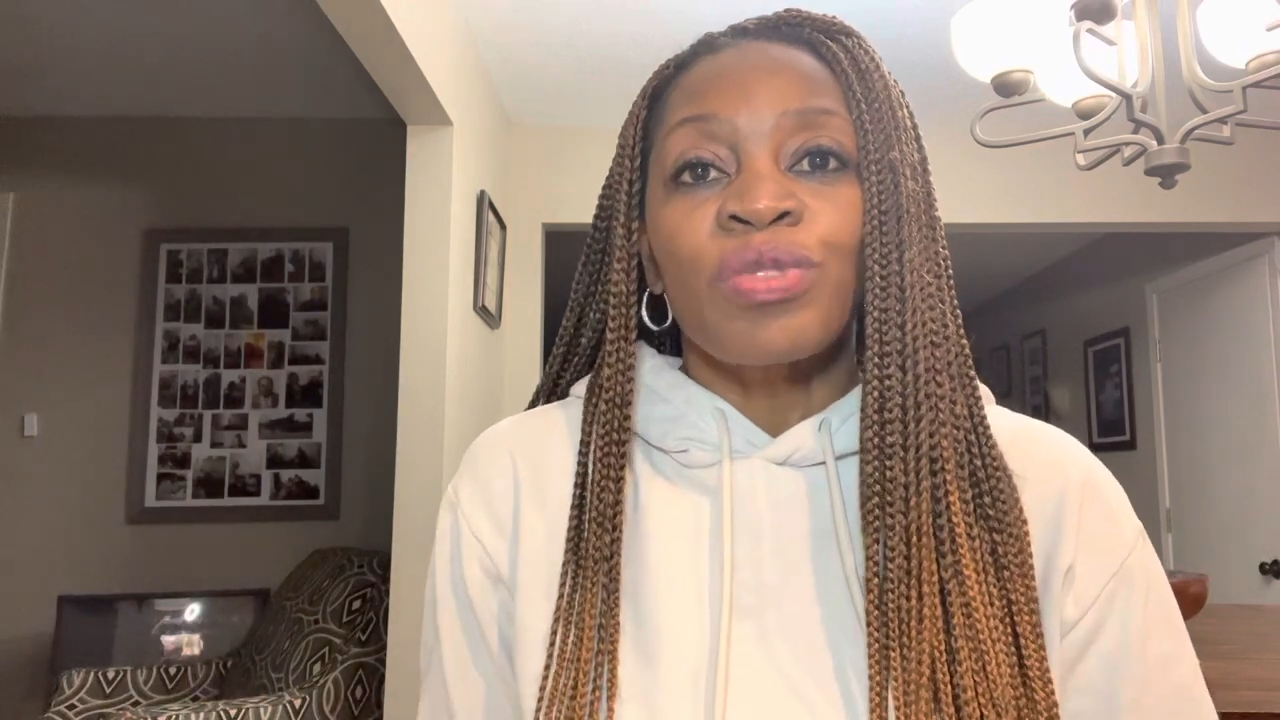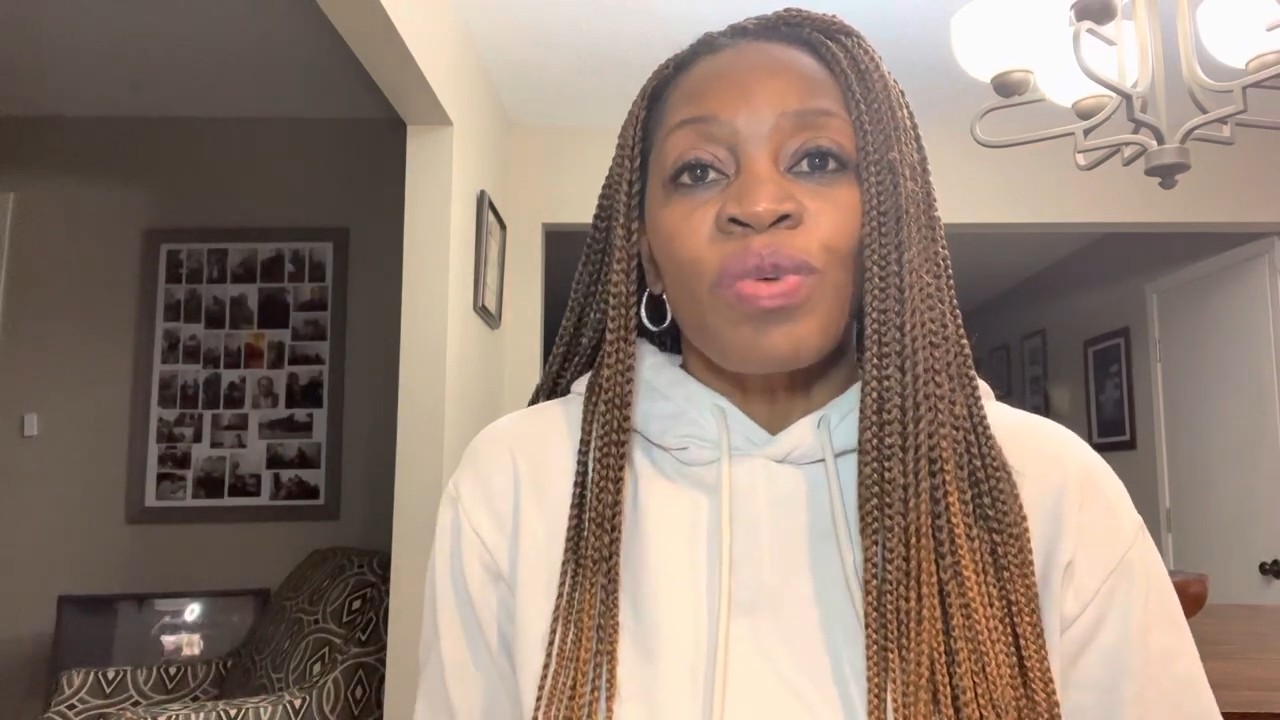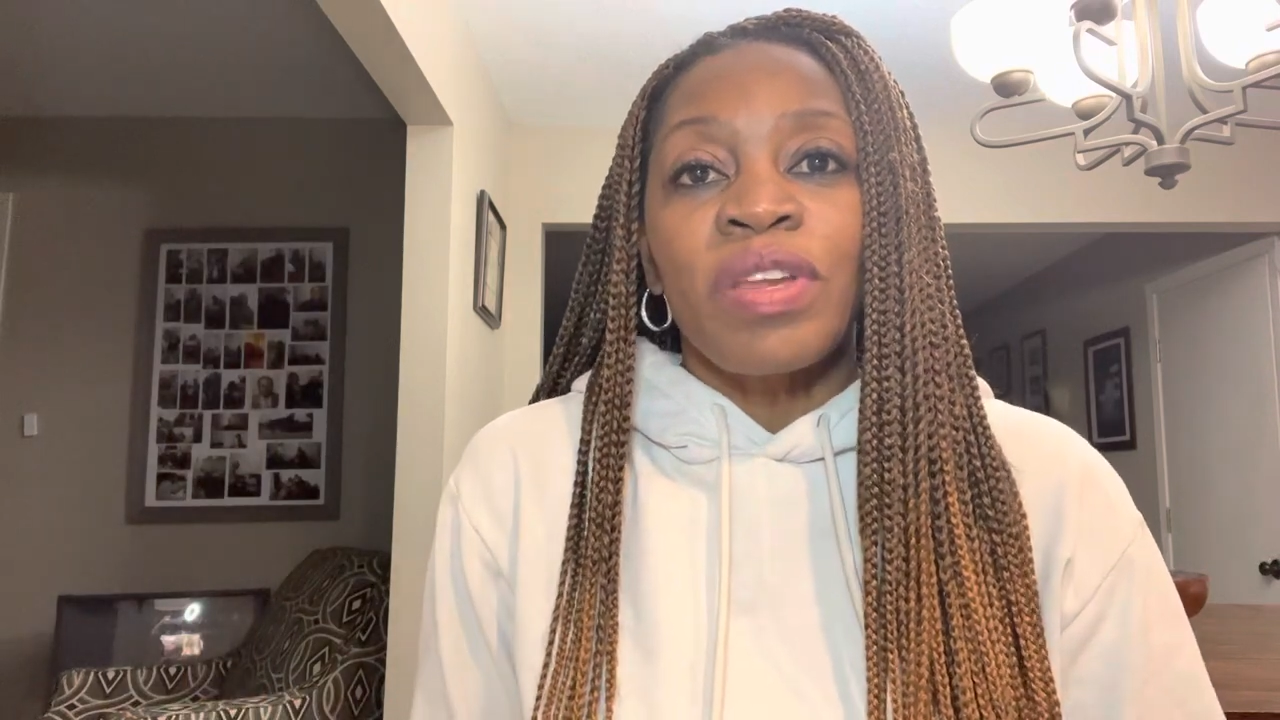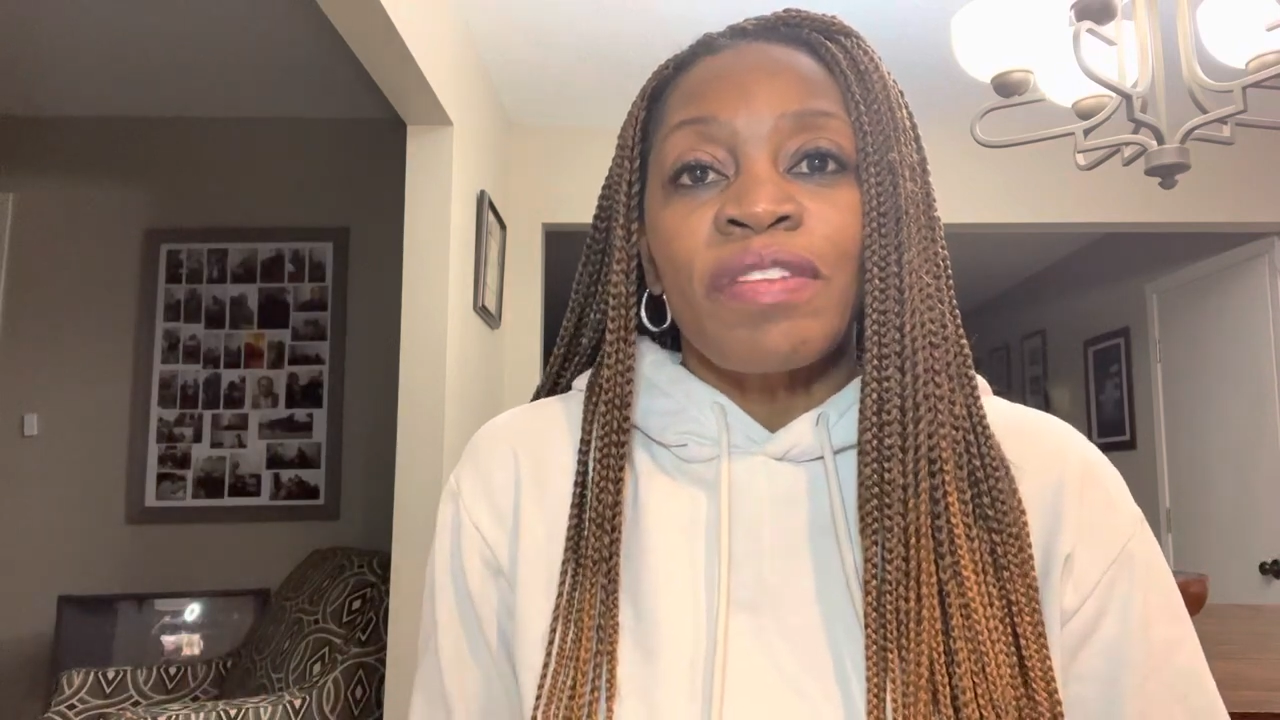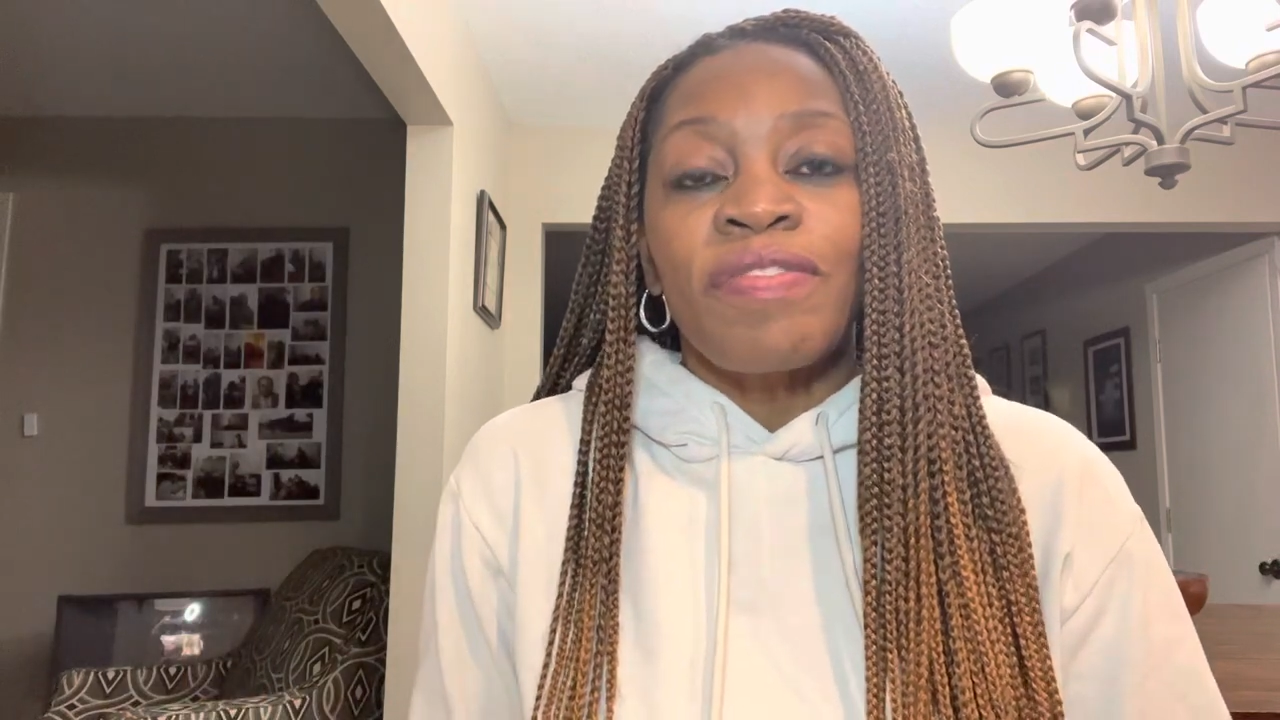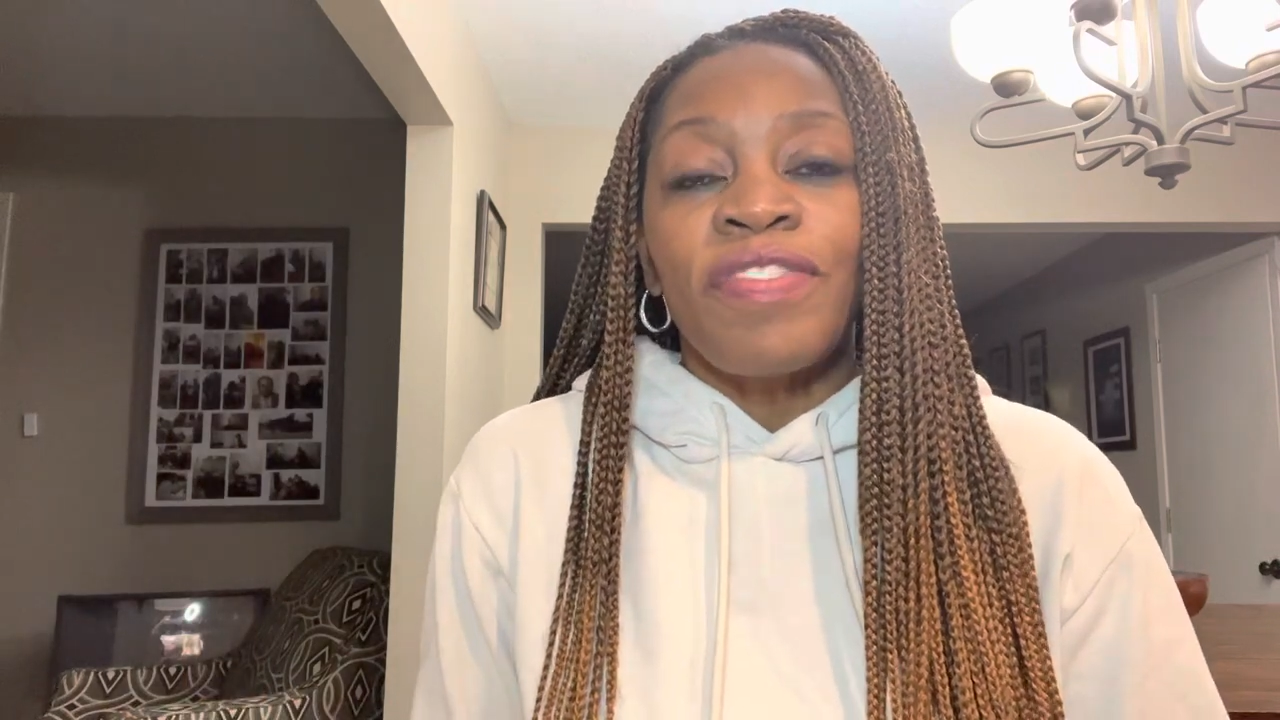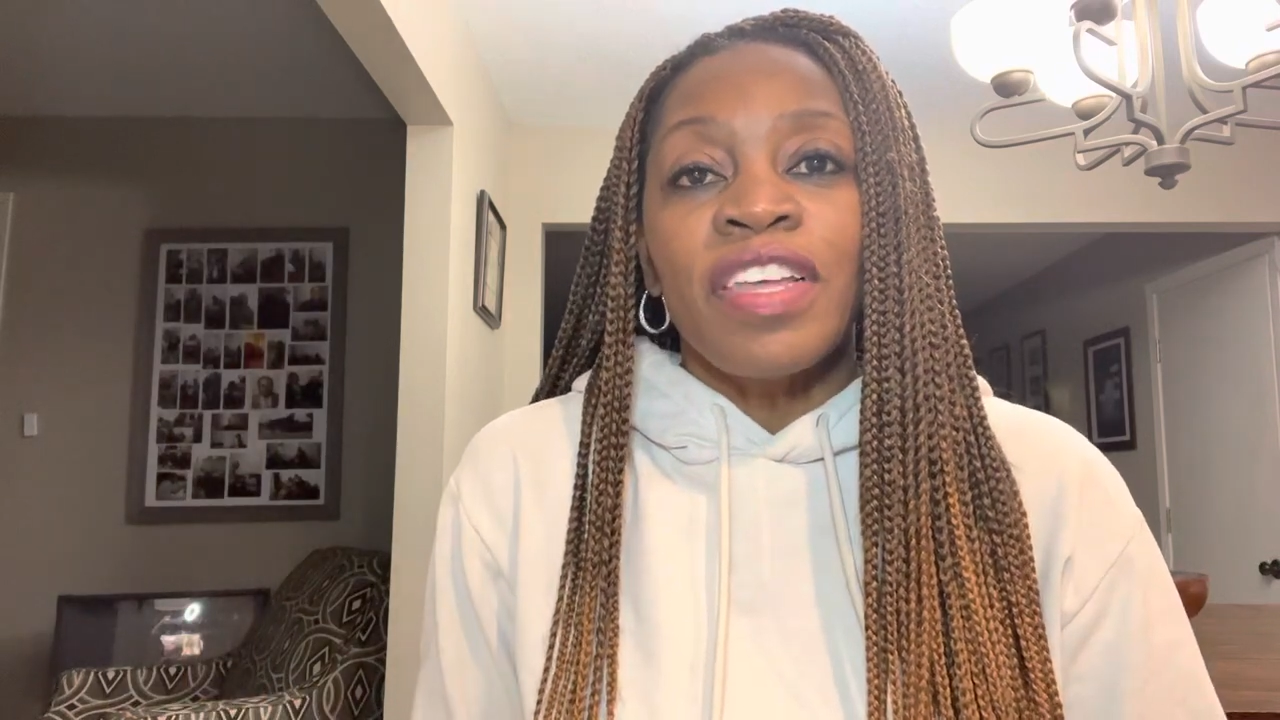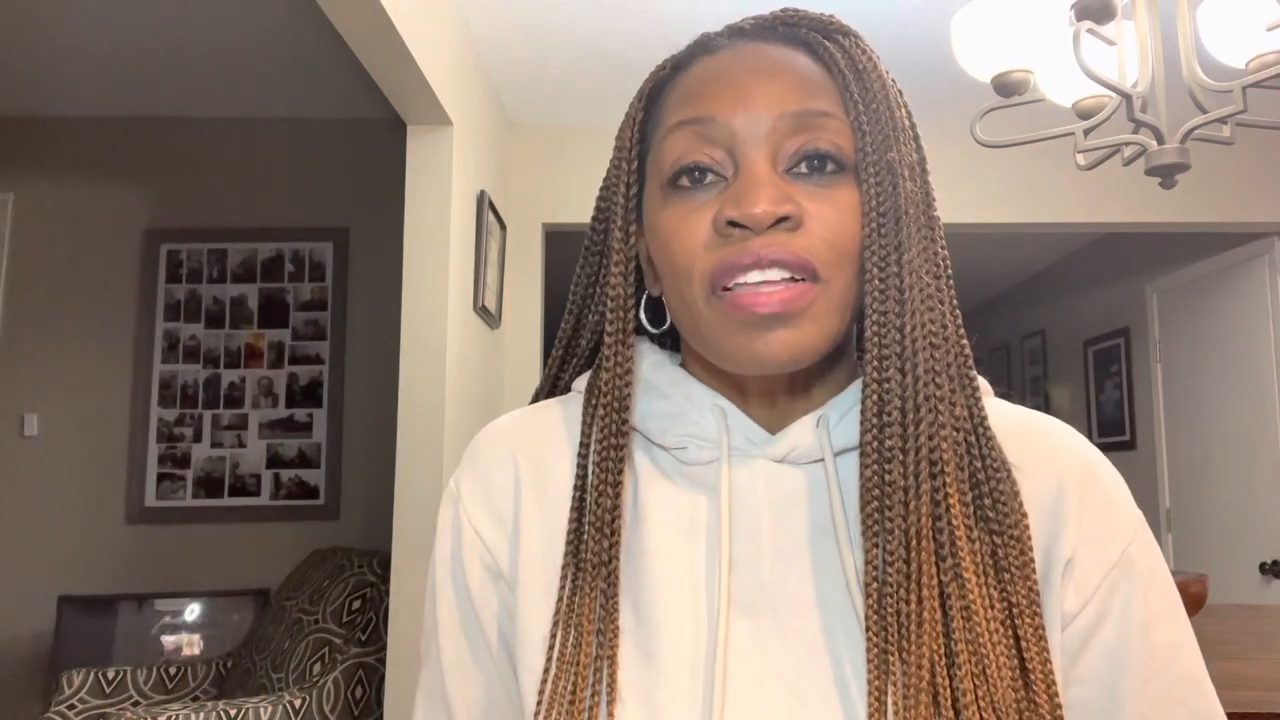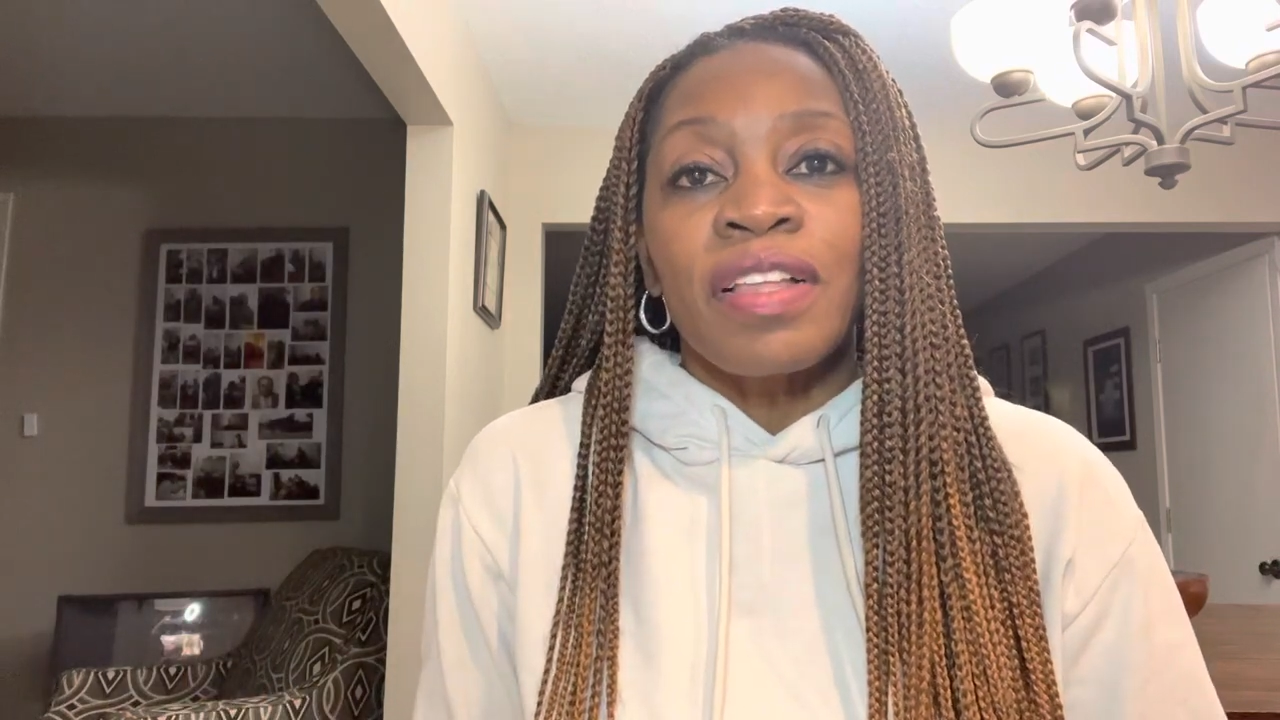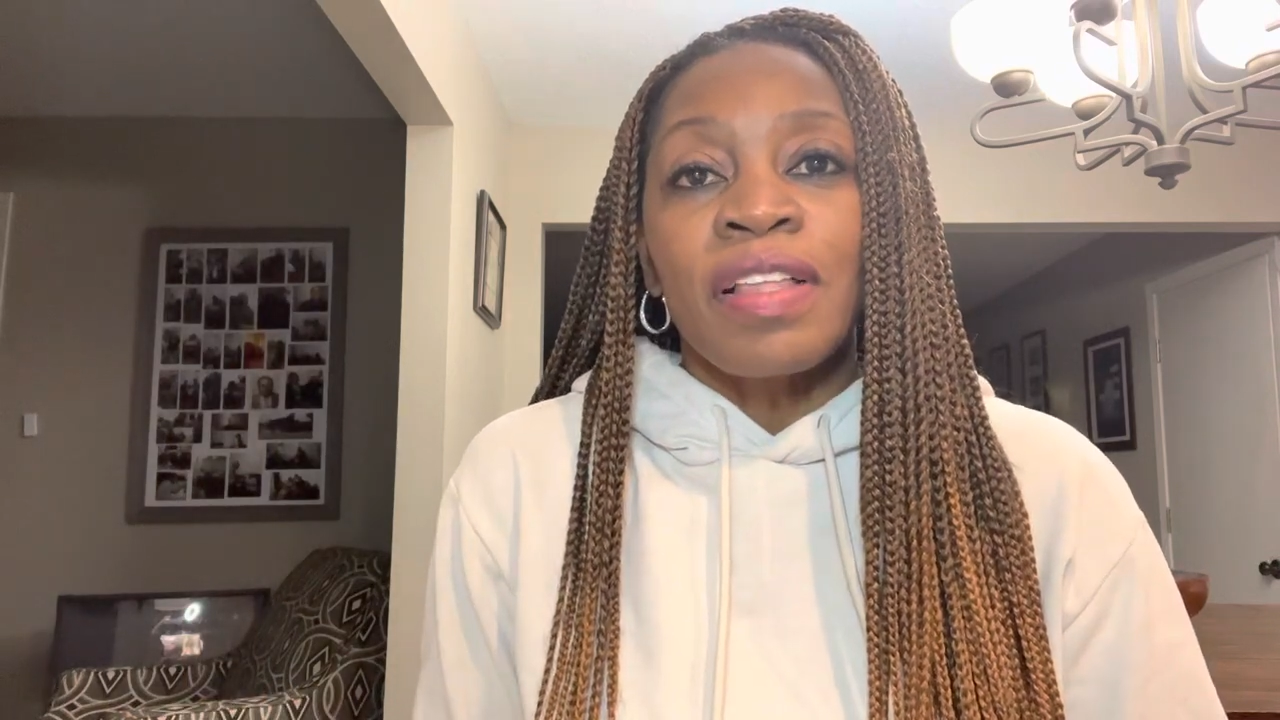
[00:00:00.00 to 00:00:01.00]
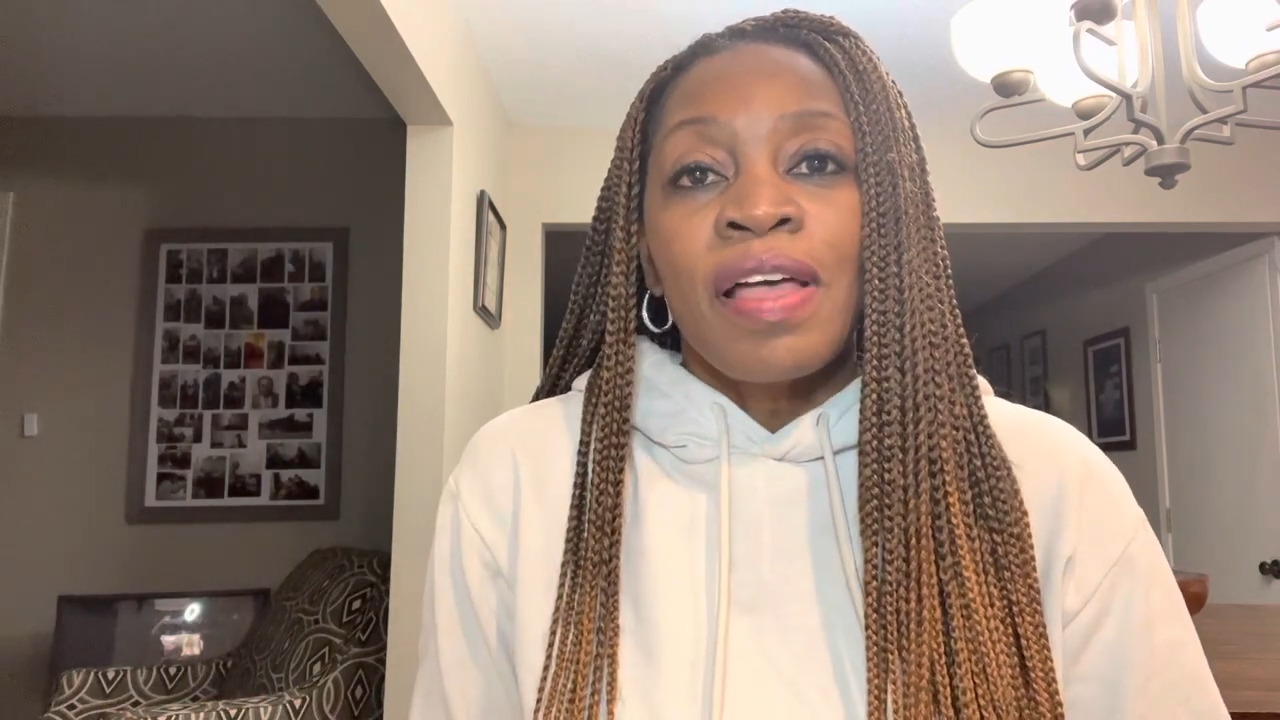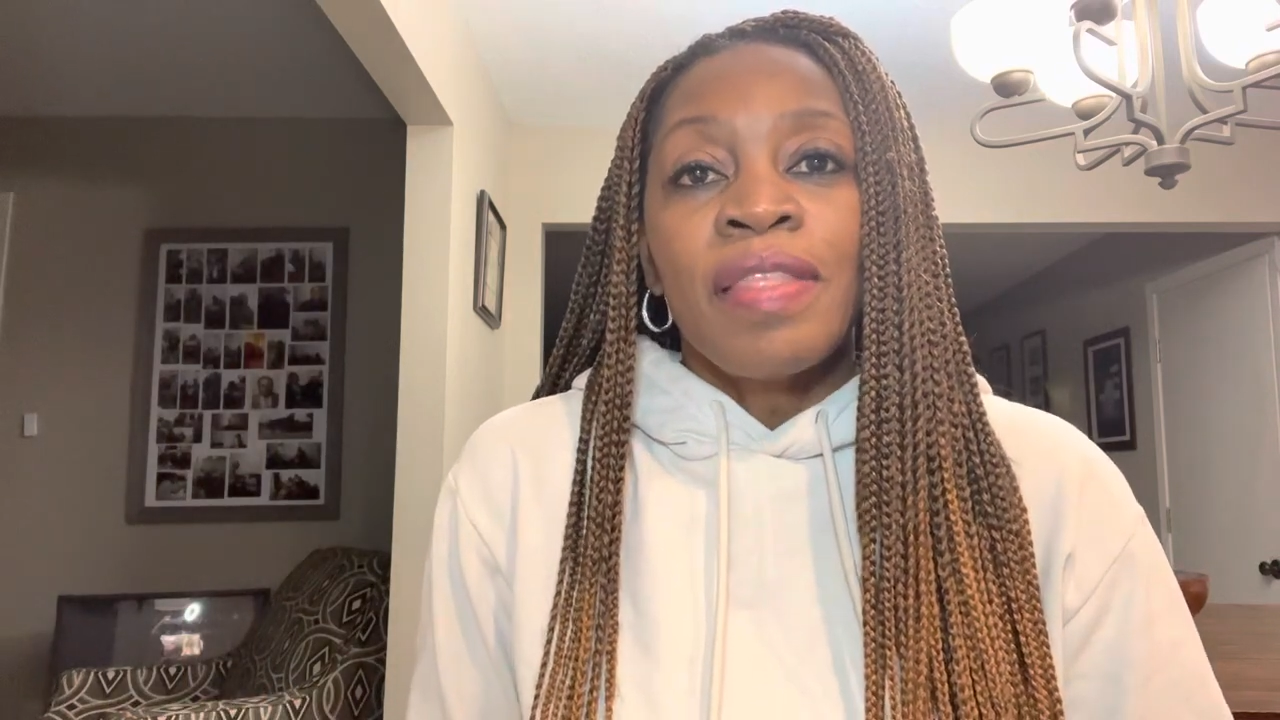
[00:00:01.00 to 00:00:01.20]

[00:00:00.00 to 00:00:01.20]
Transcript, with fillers: going to feel